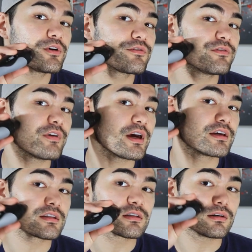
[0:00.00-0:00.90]
your
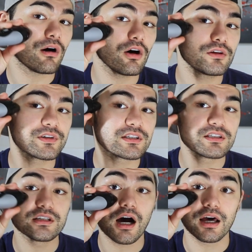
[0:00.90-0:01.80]
face until all of it's
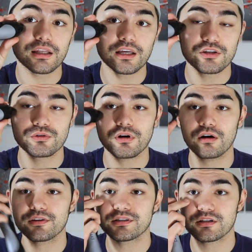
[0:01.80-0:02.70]
done, and you
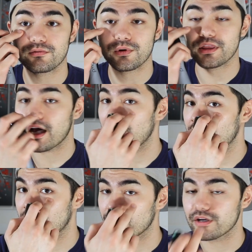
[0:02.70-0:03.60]
obviously avoid the
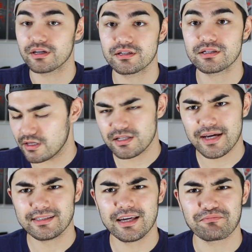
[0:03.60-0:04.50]
eye areas. It
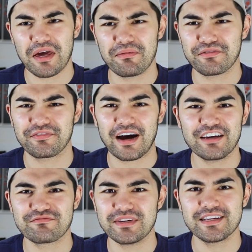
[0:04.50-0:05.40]
takes like maybe
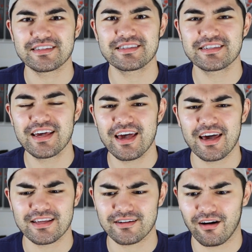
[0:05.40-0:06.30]
5 minutes,
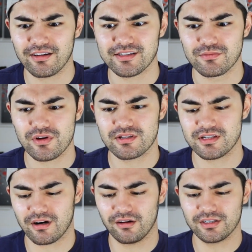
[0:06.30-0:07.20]
and it's awesome. You can
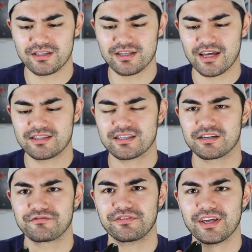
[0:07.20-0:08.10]
see all the dead
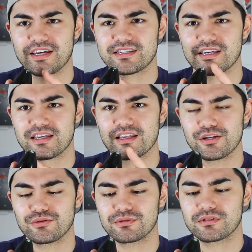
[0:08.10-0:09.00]
skin flakes in the
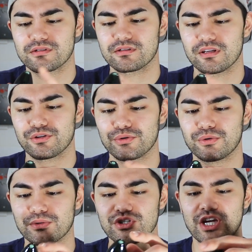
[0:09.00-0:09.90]

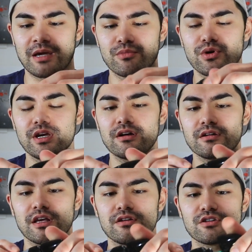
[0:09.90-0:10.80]
little chamber
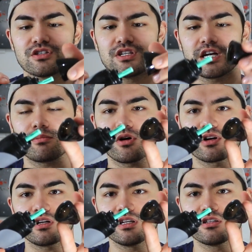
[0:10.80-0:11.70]
here that you could just take
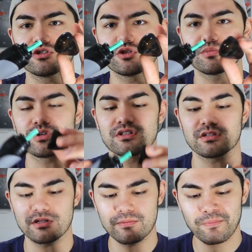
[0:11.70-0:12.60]
apart and clean super
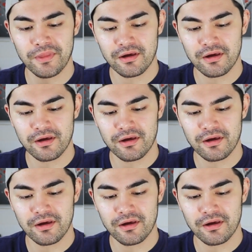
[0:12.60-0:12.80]
easily.